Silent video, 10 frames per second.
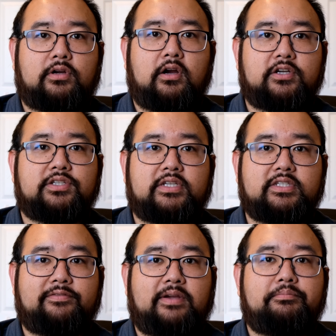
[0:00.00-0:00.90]
harshness
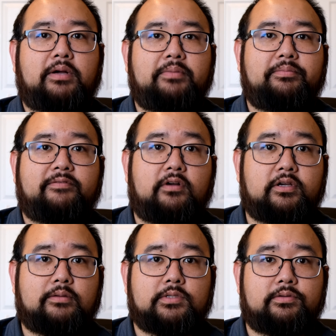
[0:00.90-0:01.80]
if I bump up the
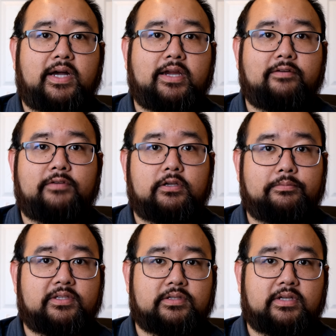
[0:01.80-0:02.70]
volume to a higher
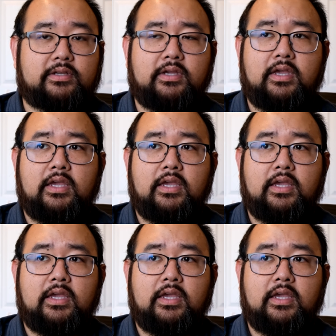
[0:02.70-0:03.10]
volume listening.